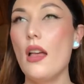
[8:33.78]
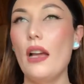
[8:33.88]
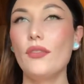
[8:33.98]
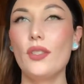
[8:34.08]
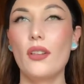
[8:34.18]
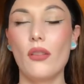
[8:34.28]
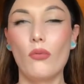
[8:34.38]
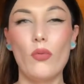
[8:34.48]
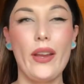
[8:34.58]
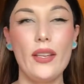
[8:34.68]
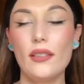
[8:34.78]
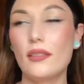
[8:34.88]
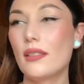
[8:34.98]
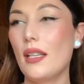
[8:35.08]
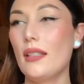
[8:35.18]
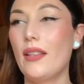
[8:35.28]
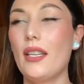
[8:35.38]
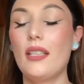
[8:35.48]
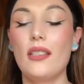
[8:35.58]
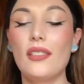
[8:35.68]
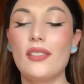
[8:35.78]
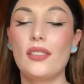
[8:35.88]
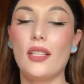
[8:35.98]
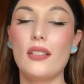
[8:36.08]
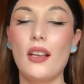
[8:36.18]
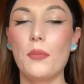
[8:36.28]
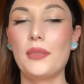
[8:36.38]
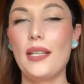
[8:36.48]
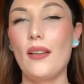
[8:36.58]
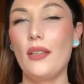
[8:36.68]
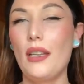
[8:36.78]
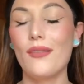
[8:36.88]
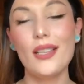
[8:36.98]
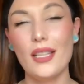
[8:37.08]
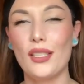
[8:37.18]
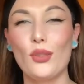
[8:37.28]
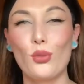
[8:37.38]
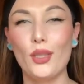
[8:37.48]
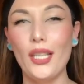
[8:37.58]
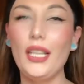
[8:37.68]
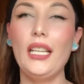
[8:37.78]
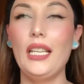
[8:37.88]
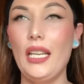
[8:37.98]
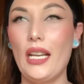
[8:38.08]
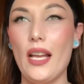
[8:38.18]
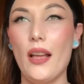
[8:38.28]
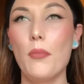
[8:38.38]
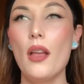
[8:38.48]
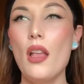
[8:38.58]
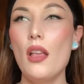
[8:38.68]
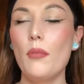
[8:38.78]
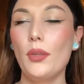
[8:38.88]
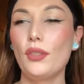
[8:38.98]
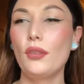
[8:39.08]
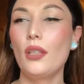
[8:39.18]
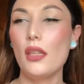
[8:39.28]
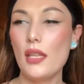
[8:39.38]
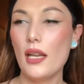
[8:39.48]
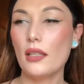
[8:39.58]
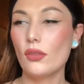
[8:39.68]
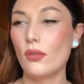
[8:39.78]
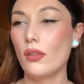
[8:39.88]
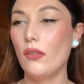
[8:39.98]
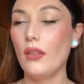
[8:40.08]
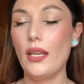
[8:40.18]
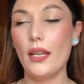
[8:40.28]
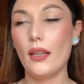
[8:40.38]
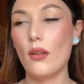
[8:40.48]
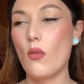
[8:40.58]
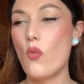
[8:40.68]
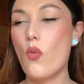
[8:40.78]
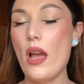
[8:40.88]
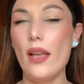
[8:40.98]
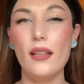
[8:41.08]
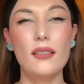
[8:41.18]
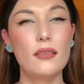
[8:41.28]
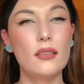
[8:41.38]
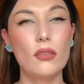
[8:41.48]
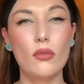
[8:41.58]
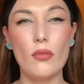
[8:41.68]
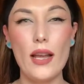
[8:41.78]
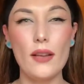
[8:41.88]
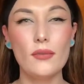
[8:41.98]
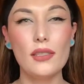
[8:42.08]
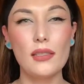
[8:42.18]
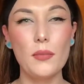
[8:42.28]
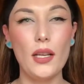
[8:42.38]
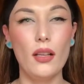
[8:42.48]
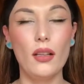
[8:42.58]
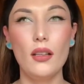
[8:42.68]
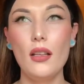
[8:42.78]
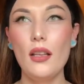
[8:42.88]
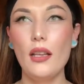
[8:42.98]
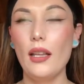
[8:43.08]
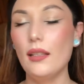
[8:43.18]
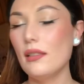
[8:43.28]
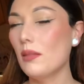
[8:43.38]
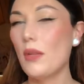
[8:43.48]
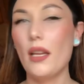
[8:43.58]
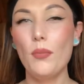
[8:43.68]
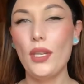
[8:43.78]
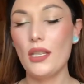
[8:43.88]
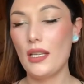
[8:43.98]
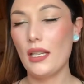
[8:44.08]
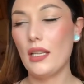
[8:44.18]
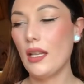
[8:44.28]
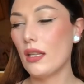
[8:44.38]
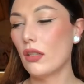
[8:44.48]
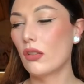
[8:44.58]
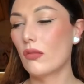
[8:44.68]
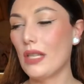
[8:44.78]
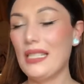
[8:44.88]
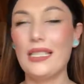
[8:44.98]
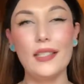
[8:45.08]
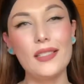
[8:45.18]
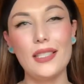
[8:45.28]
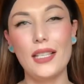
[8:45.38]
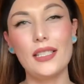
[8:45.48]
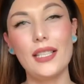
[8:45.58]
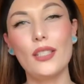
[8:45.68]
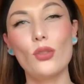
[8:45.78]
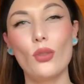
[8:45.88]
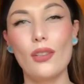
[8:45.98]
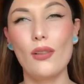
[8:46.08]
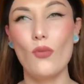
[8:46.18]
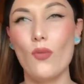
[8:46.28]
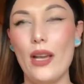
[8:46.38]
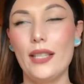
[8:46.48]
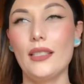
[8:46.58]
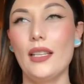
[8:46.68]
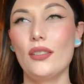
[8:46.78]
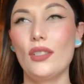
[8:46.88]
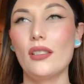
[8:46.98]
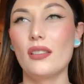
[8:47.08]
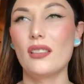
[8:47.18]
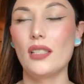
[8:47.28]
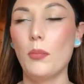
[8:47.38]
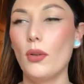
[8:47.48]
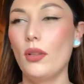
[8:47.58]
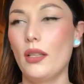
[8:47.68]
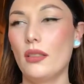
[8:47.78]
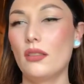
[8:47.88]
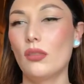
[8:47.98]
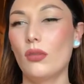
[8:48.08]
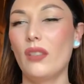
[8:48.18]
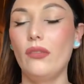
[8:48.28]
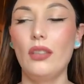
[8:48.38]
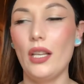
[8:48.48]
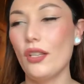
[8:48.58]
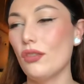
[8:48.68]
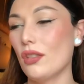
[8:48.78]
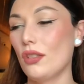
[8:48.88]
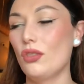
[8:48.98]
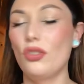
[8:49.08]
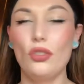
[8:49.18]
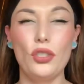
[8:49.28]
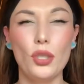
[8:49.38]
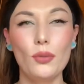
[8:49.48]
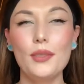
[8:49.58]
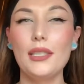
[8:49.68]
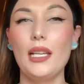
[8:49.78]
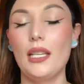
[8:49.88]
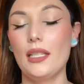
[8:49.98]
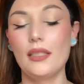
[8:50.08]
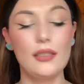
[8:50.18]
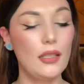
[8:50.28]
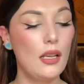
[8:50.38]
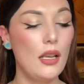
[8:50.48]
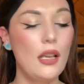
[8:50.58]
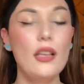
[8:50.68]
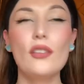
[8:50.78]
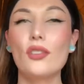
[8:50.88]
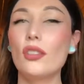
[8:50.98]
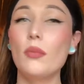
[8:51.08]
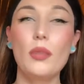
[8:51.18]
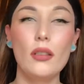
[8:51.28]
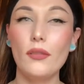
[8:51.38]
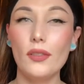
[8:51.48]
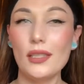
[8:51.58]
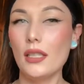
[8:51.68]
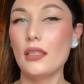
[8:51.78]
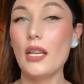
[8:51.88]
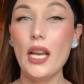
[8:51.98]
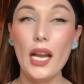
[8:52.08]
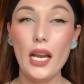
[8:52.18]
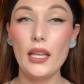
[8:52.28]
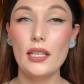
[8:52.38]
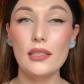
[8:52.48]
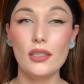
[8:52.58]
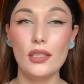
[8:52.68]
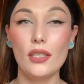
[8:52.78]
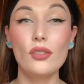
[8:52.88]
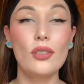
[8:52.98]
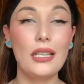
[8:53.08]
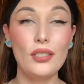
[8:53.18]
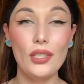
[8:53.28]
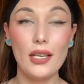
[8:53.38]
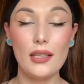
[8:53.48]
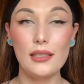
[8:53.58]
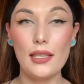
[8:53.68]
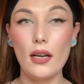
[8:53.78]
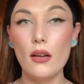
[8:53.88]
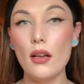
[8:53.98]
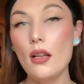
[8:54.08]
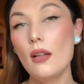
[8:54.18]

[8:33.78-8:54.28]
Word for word: after it rains and then the sun comes out and everything is sort of heating up, but you get that sort of like wet ground smell. At least in my opinion, I get like a greenness that's like sort of wet and just supple and sort of lush and juicy, and it's such a beautiful scent. I highly suggest you guys check this out,